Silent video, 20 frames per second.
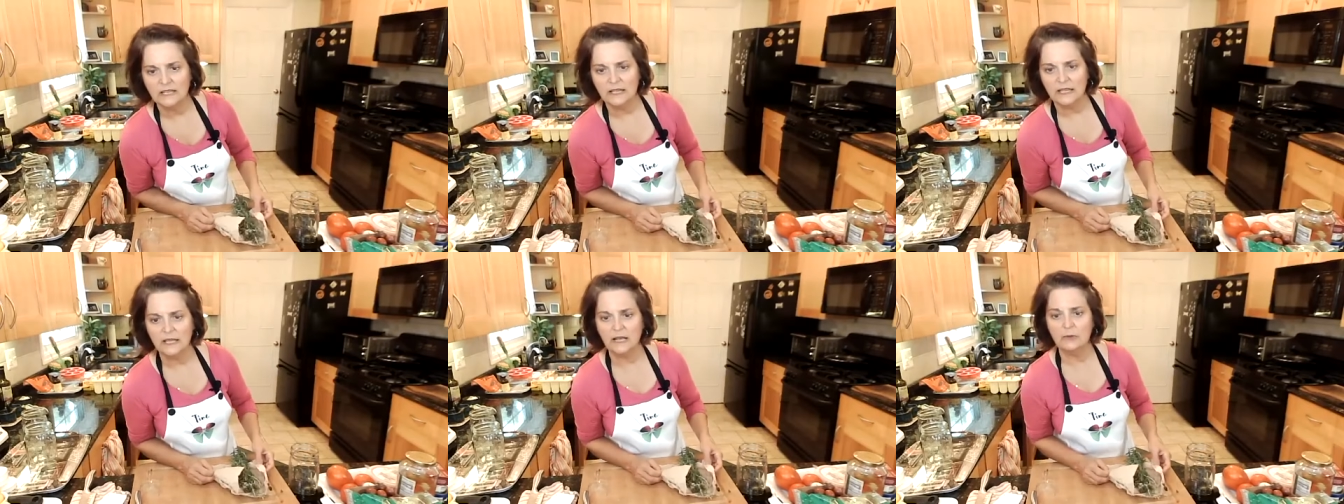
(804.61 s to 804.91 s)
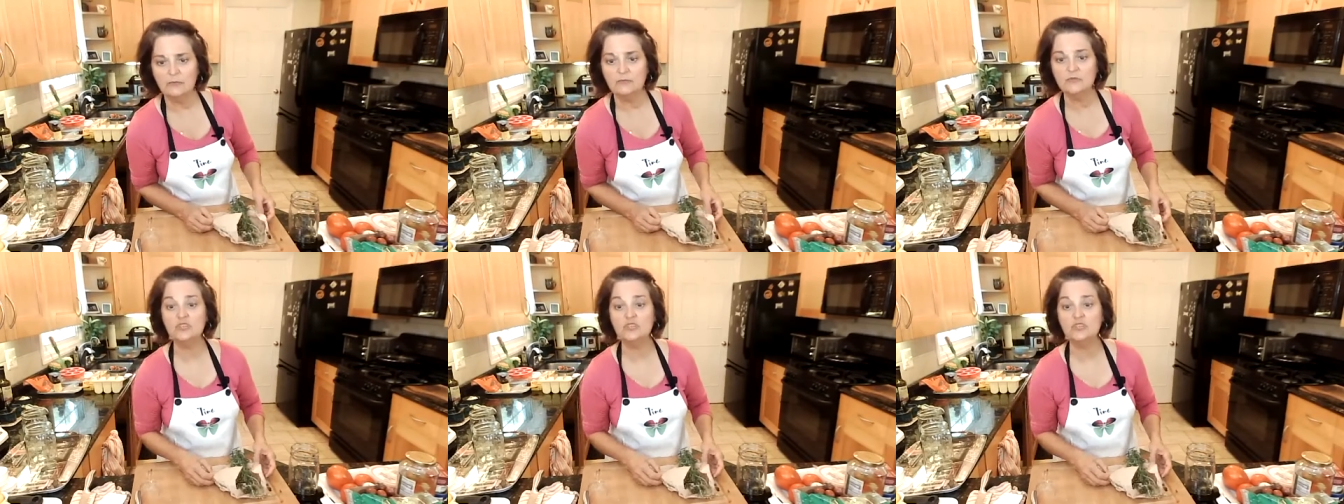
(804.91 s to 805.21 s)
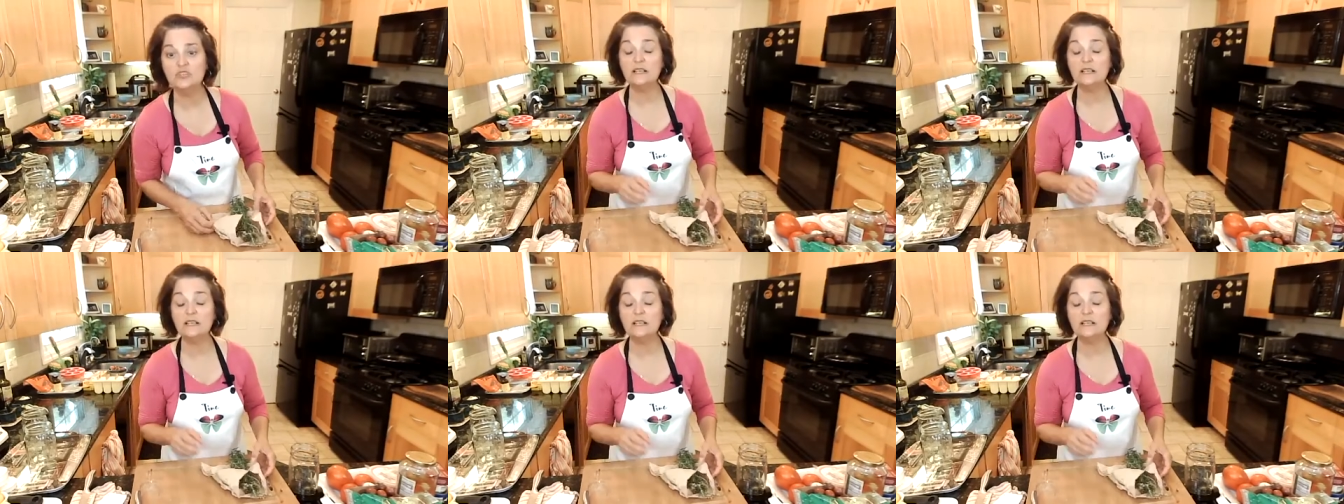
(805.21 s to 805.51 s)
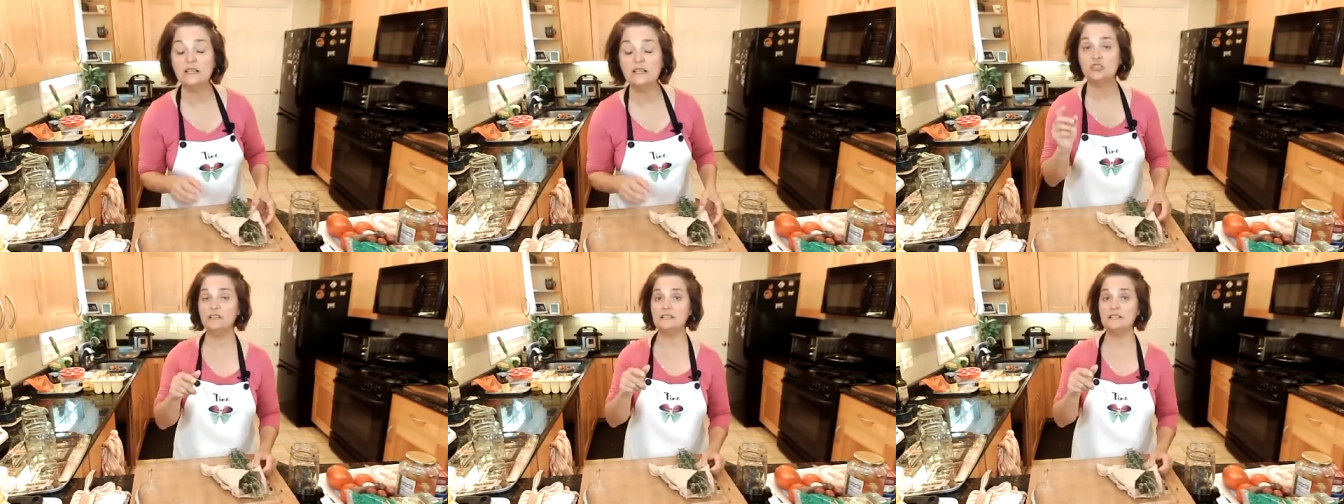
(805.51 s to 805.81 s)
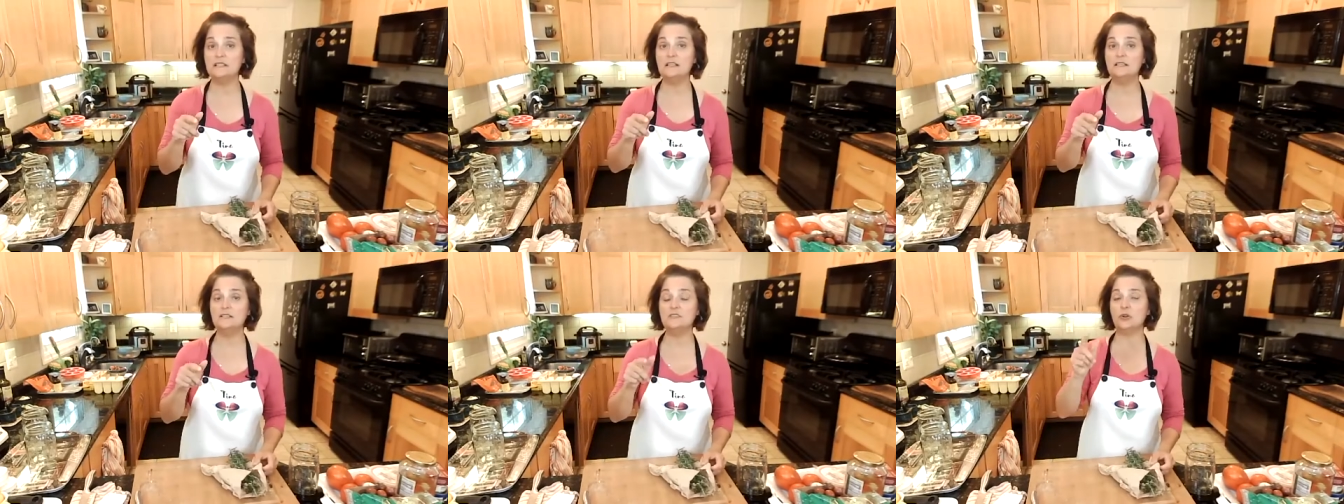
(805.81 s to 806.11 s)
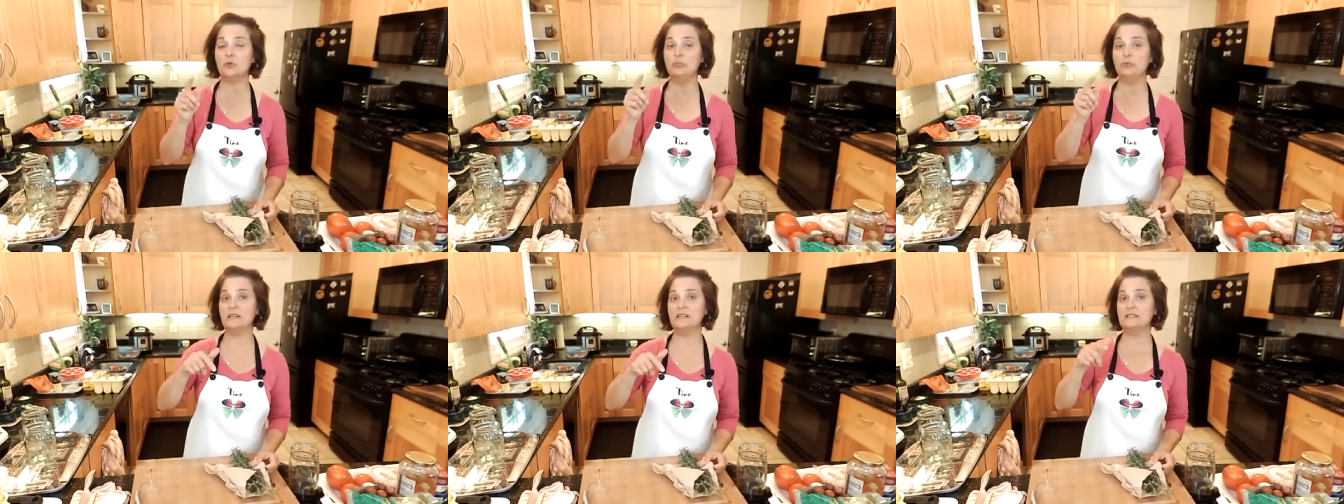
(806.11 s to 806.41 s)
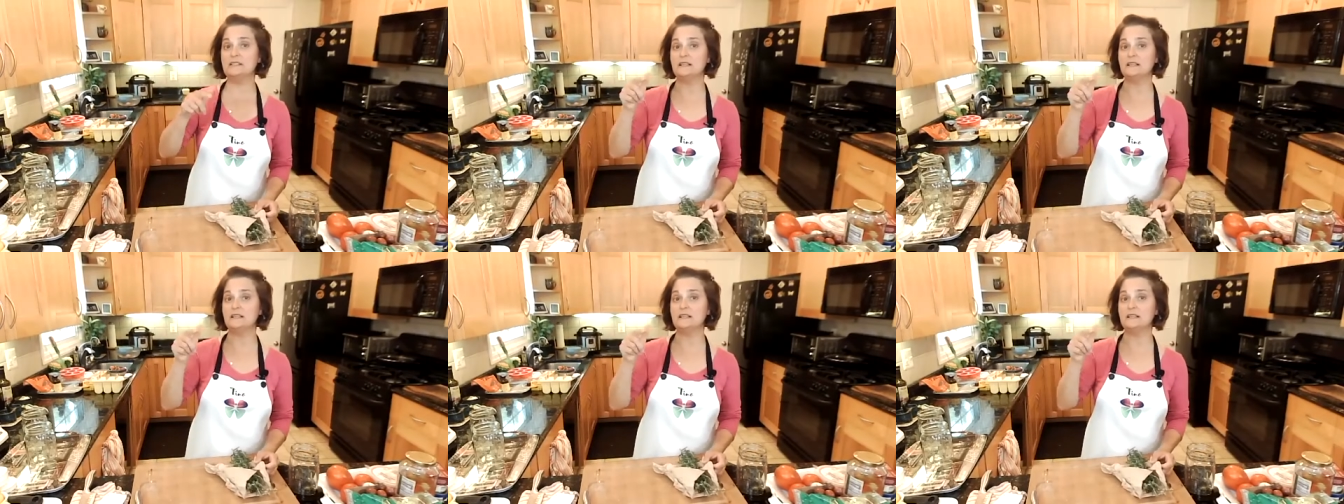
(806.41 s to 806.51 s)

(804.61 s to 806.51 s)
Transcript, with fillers: Yes, jarred is easier,